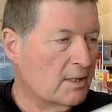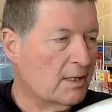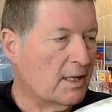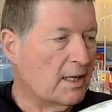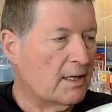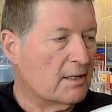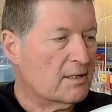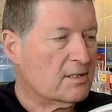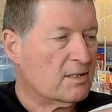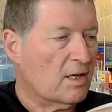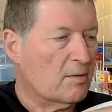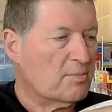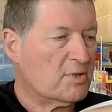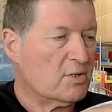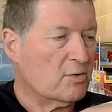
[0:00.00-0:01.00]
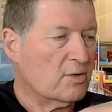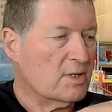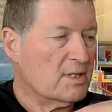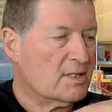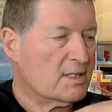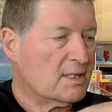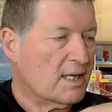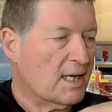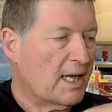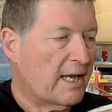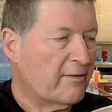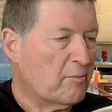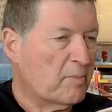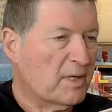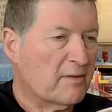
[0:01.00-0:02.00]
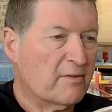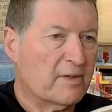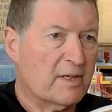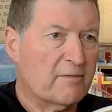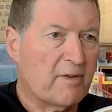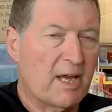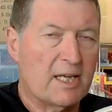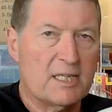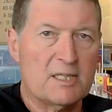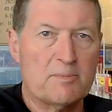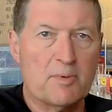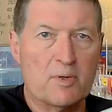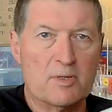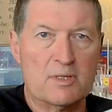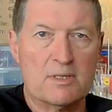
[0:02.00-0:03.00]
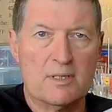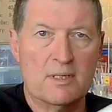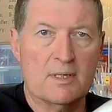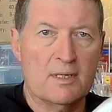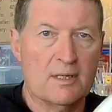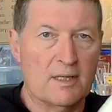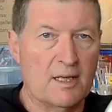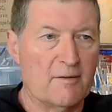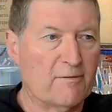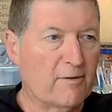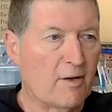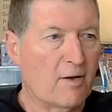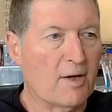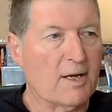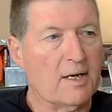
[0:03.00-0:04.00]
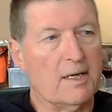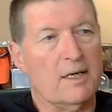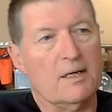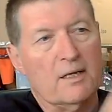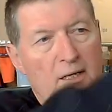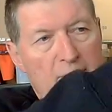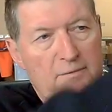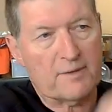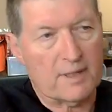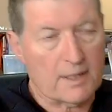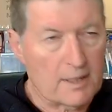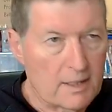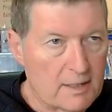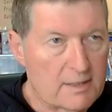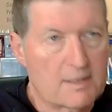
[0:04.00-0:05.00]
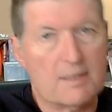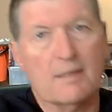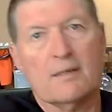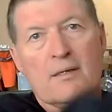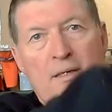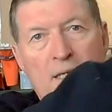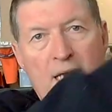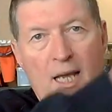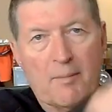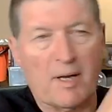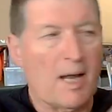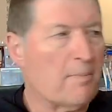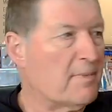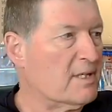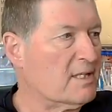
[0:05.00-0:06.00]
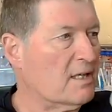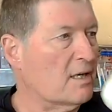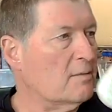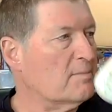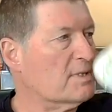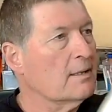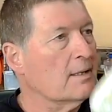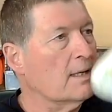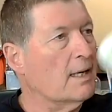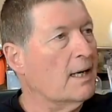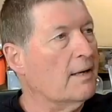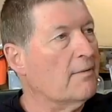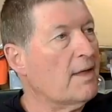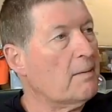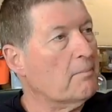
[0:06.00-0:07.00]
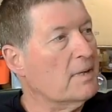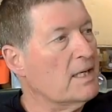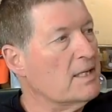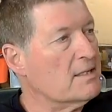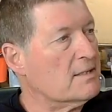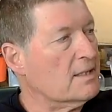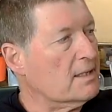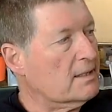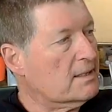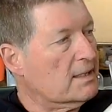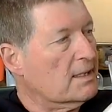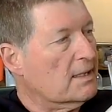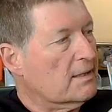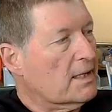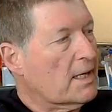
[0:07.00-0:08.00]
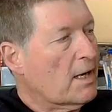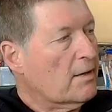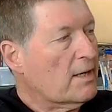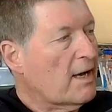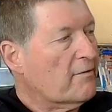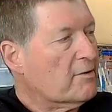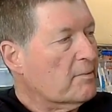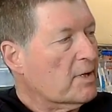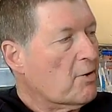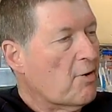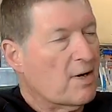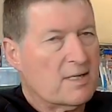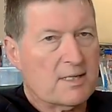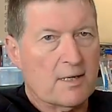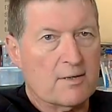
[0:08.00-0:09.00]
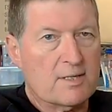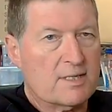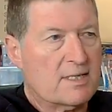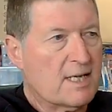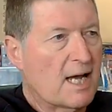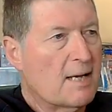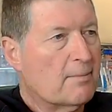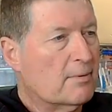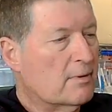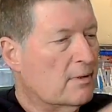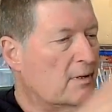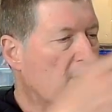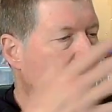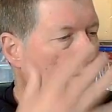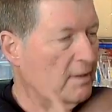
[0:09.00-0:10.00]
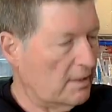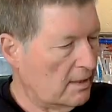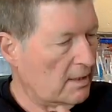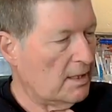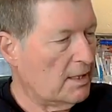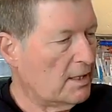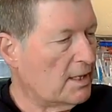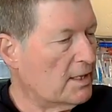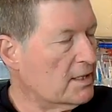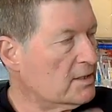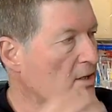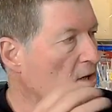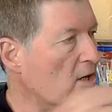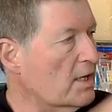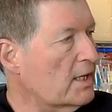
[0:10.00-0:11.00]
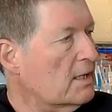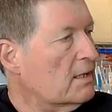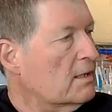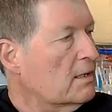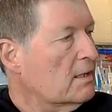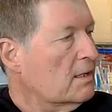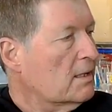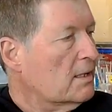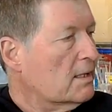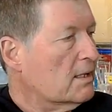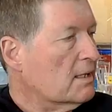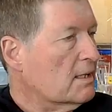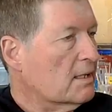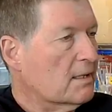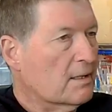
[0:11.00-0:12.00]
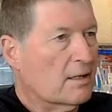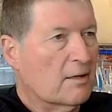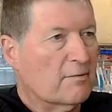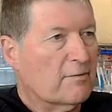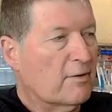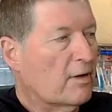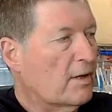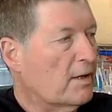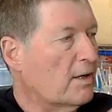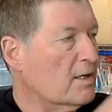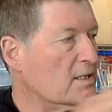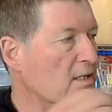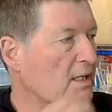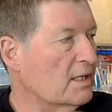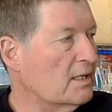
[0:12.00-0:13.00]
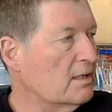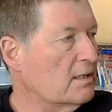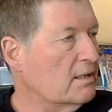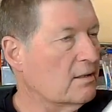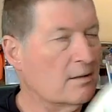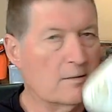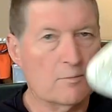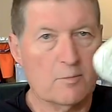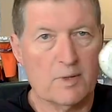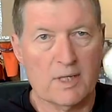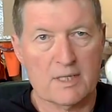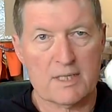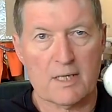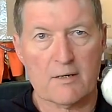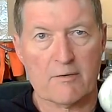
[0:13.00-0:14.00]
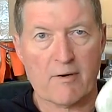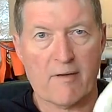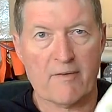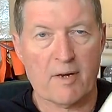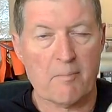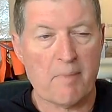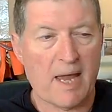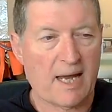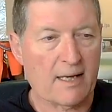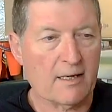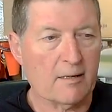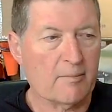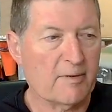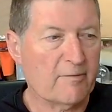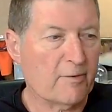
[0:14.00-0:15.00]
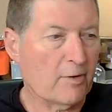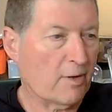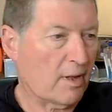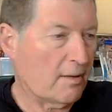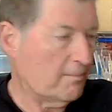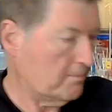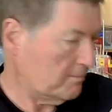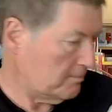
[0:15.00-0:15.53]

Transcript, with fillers: And slope soarers uh, have a bit of an advantage because they're flying in lift that is coming up the slope, and that means that uh, they don't have to be quite so stable in their design. Uh, they'll fly nicely with the centre of gravity back a little bit further.